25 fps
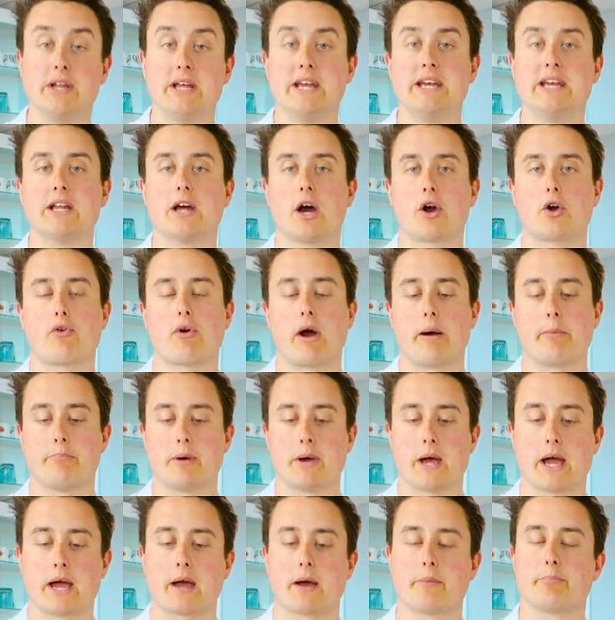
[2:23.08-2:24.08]
need a crab
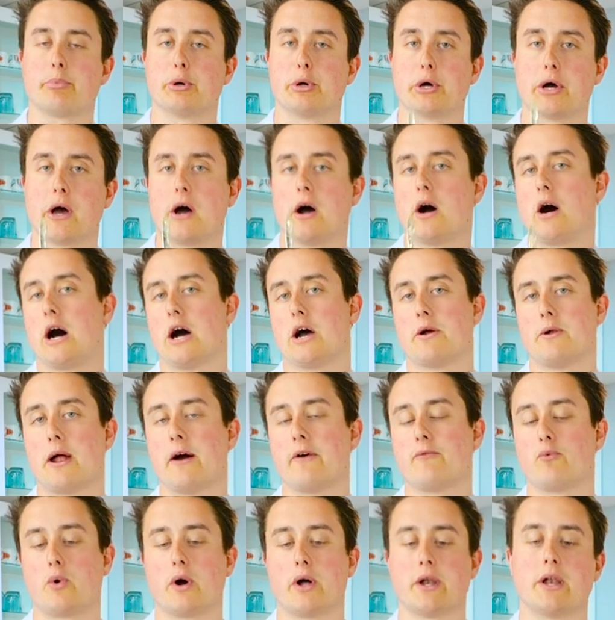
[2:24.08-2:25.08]
pick, but I don't
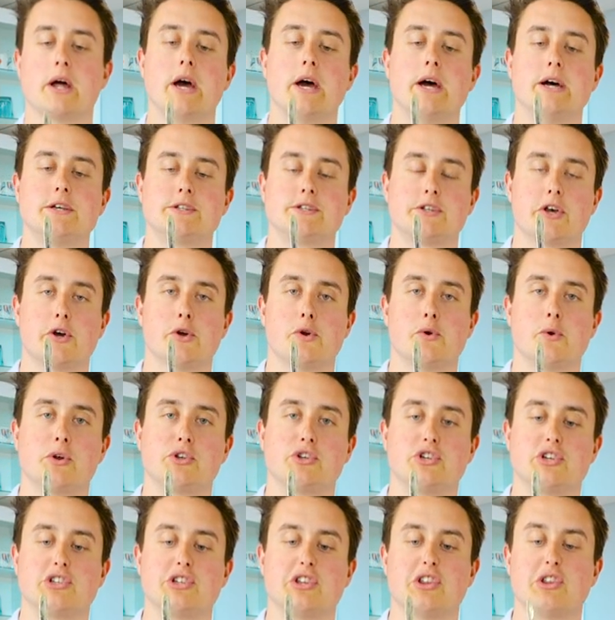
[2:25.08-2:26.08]
have one, so
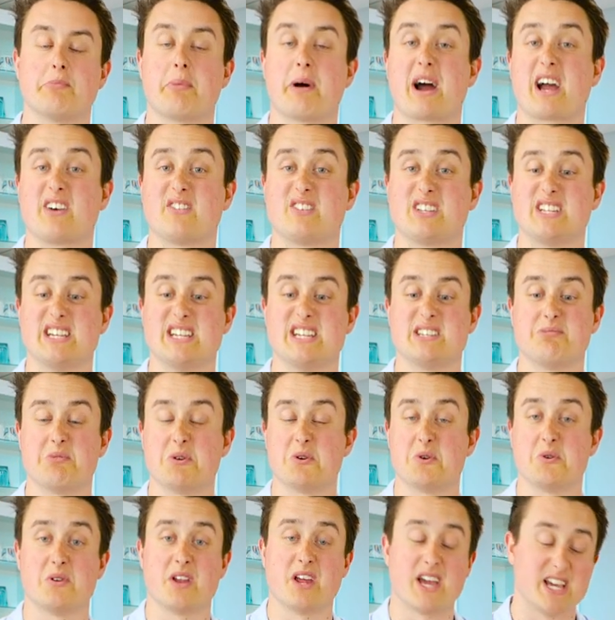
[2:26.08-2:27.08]
just the back of a
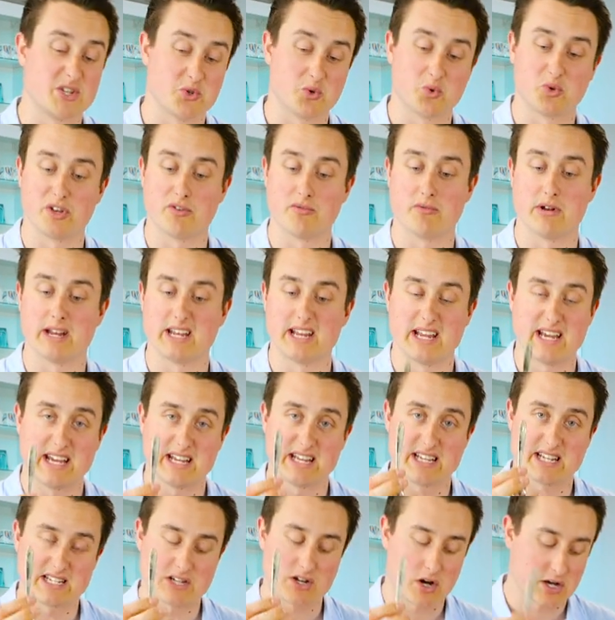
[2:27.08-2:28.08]
teaspoon is all you really
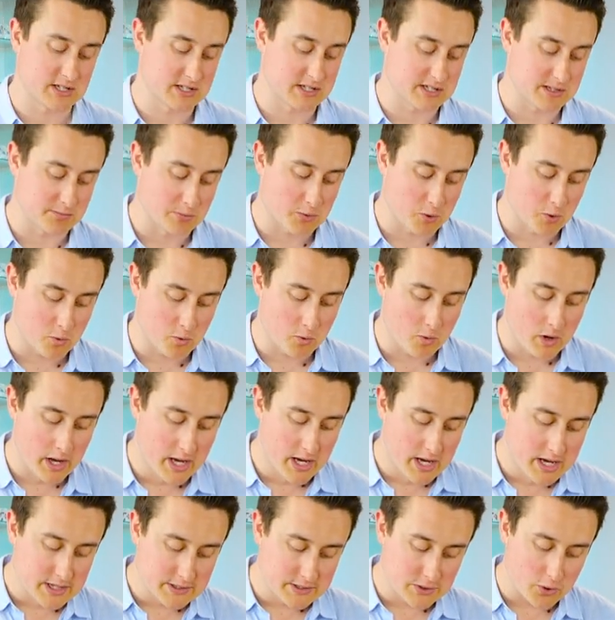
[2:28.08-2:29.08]
need. It's nice and small,
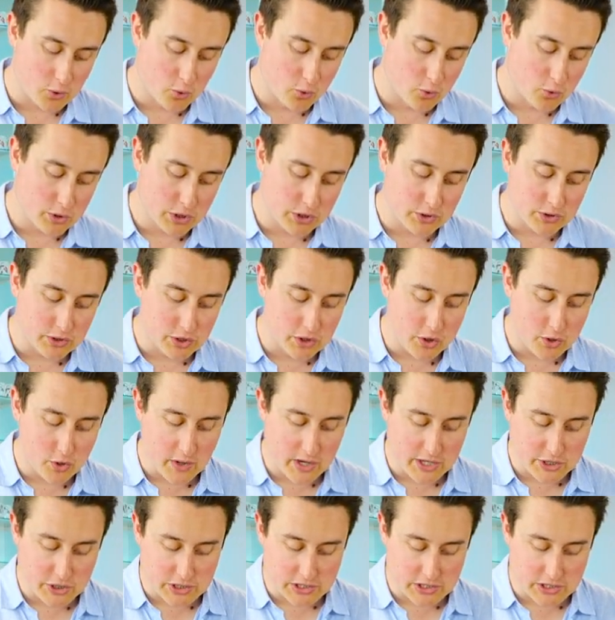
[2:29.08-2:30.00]
so all you do is